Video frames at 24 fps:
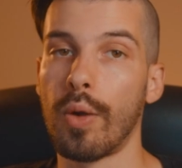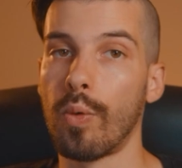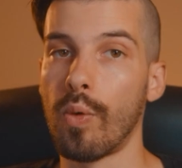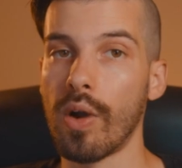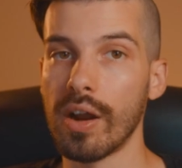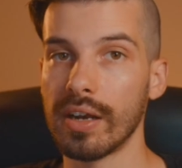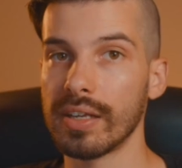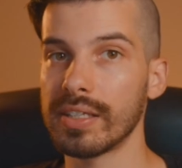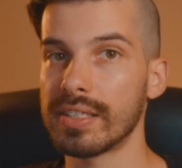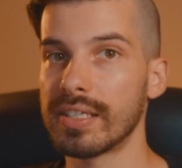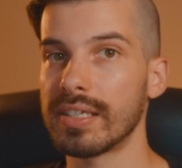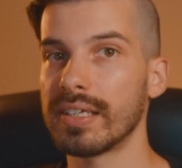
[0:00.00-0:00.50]
I
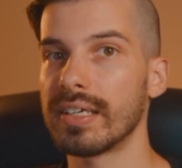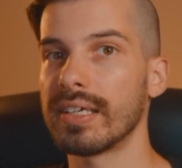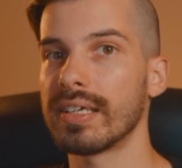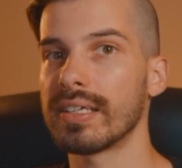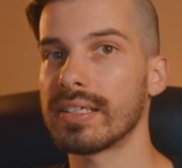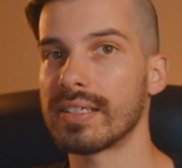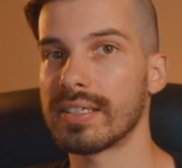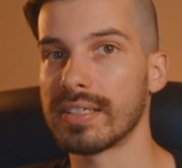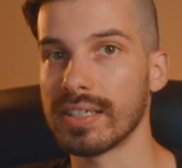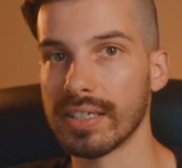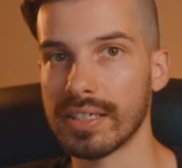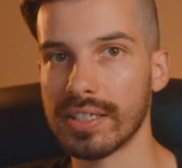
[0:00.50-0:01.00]
wanted to get
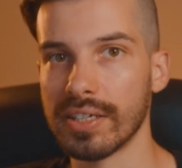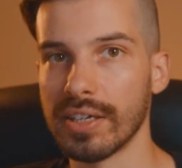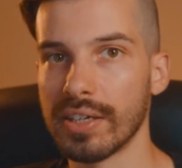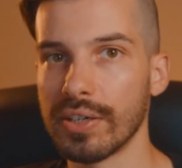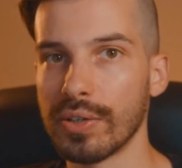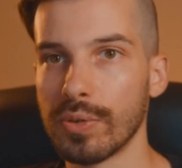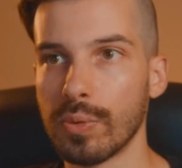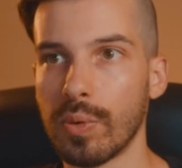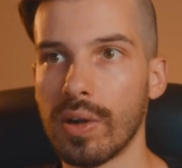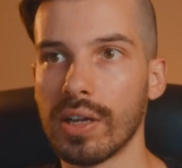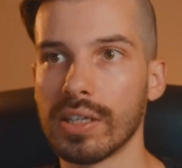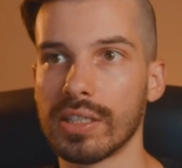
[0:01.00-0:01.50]

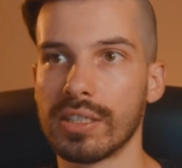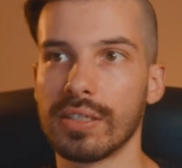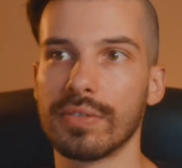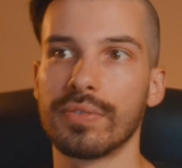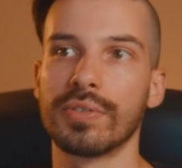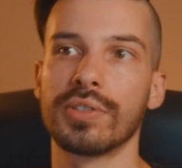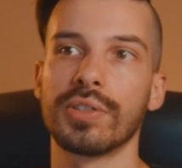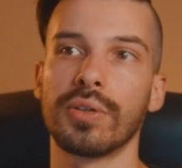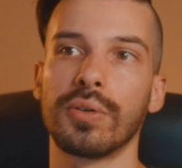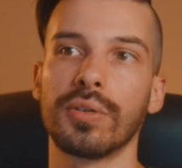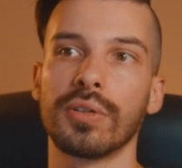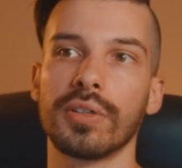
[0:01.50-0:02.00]
600 watts of
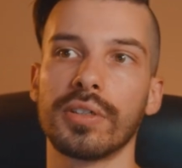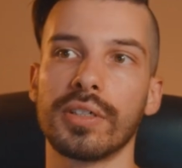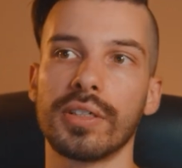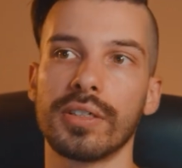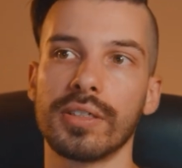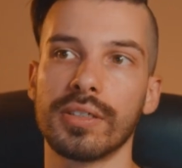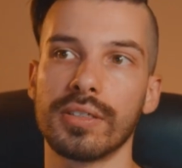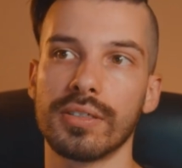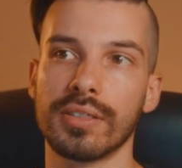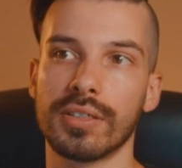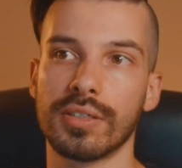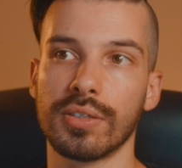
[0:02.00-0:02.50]

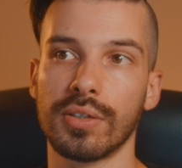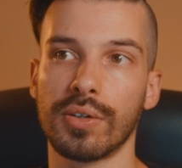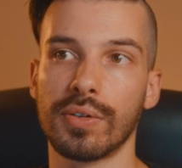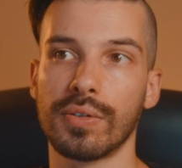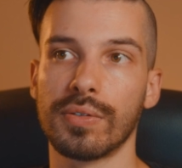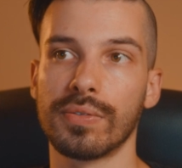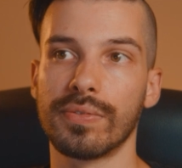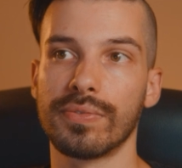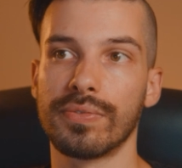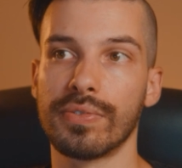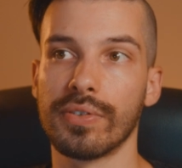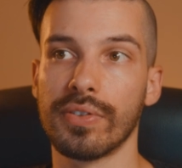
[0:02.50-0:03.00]
solar,
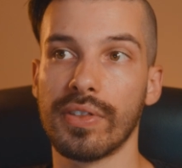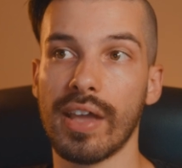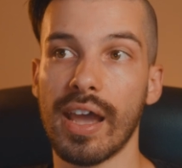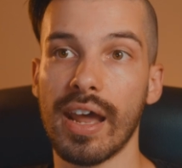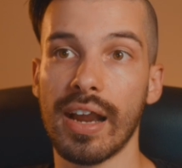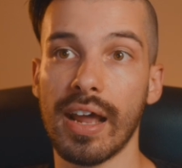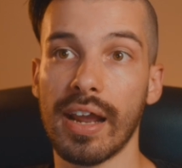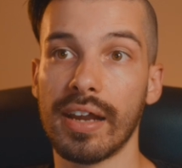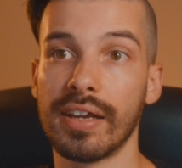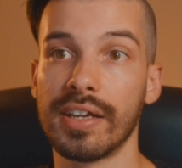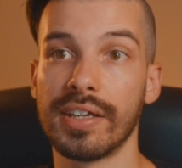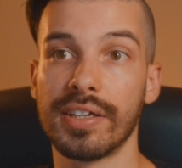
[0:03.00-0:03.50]
so for that
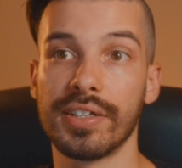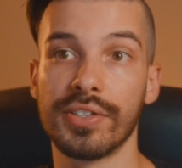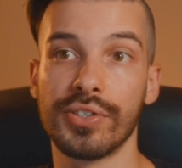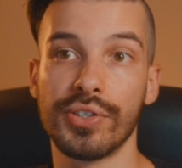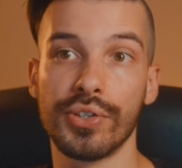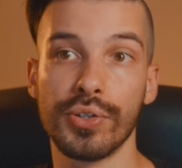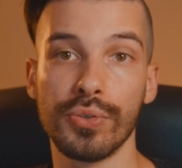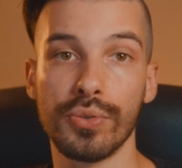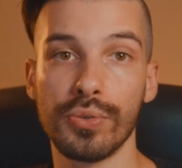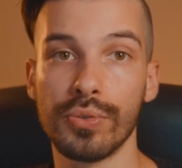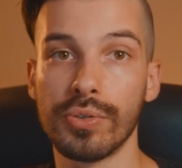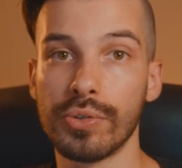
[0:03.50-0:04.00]
I needed
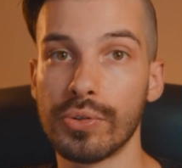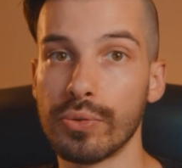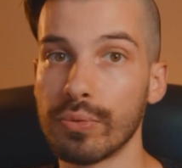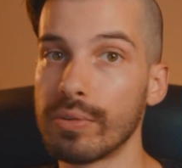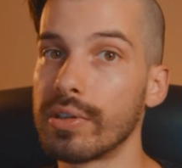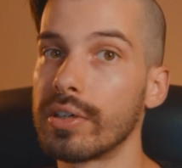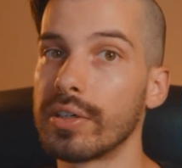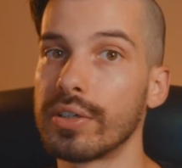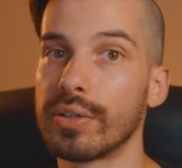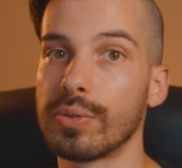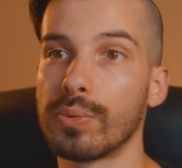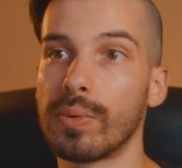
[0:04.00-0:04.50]
two
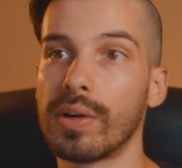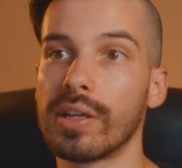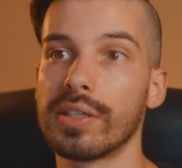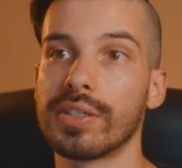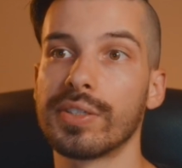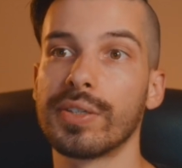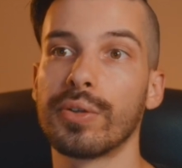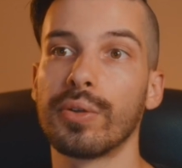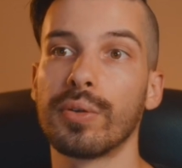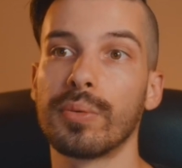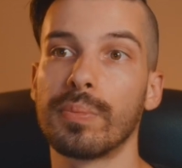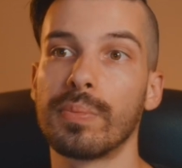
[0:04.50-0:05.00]
300 watt
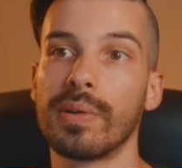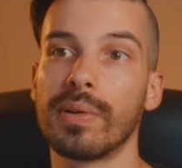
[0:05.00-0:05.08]
solar